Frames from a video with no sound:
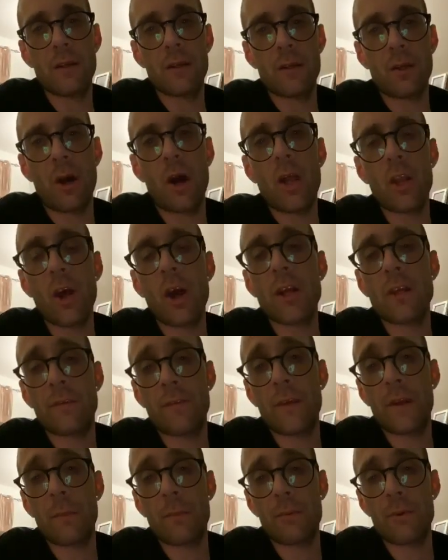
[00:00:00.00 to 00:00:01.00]
Like, I like to
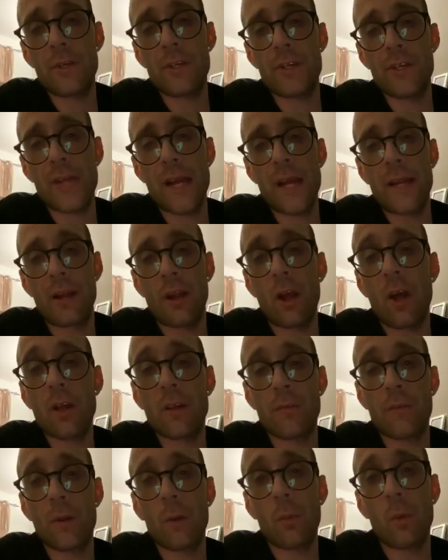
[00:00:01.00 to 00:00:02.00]
feel appreciated. I like
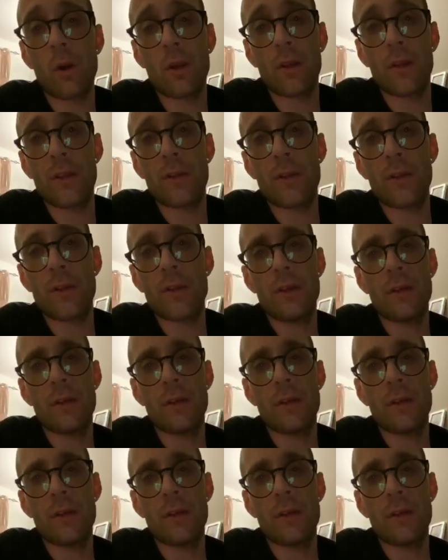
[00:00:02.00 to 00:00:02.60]
to feel wanted.